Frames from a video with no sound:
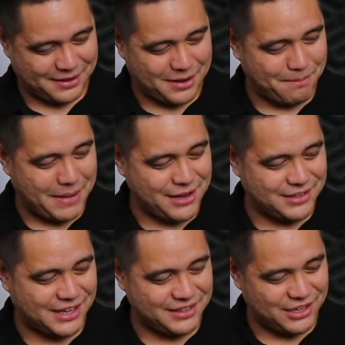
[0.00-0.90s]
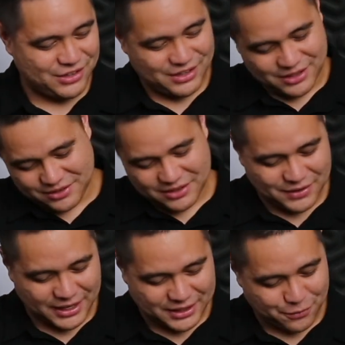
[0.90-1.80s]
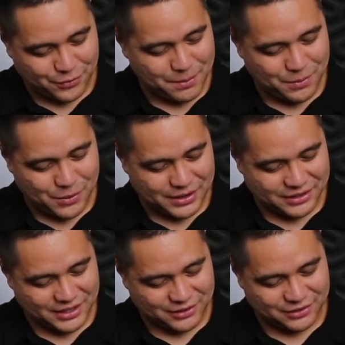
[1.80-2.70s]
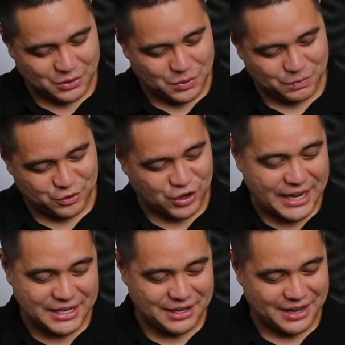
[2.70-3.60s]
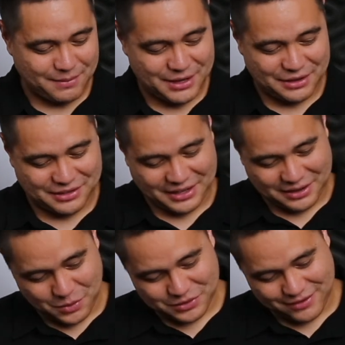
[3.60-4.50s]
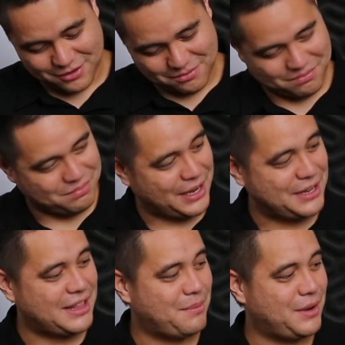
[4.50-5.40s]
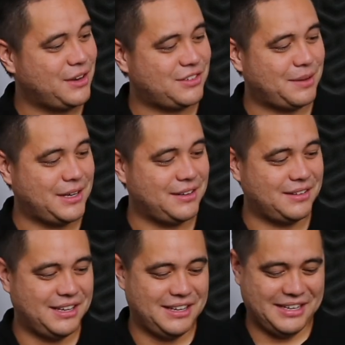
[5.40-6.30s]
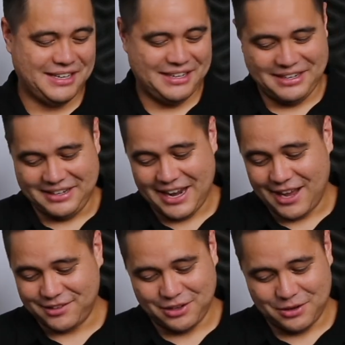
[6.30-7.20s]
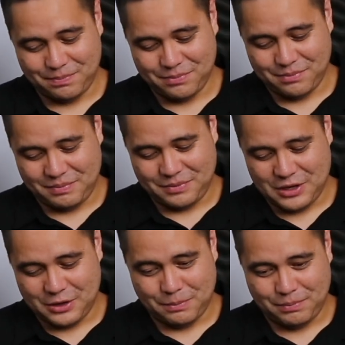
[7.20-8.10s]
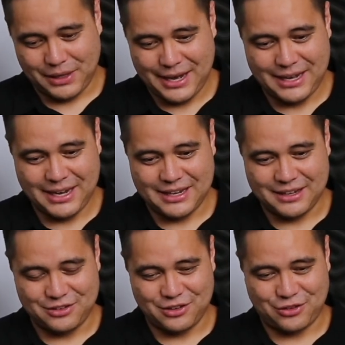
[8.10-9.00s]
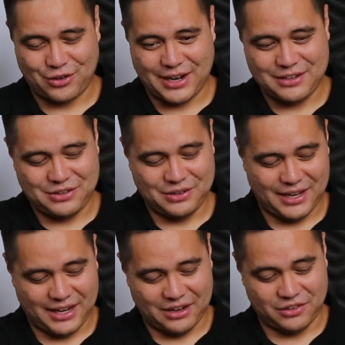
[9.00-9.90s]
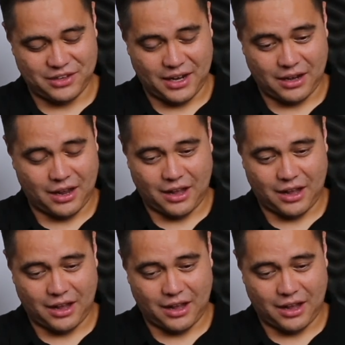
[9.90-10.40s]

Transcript: amazing condition. Just even like the fretboard, it's like still shiny. I mean, it's like it wasn't even played that much. I mean, yeah. So playing it and just trying to I was like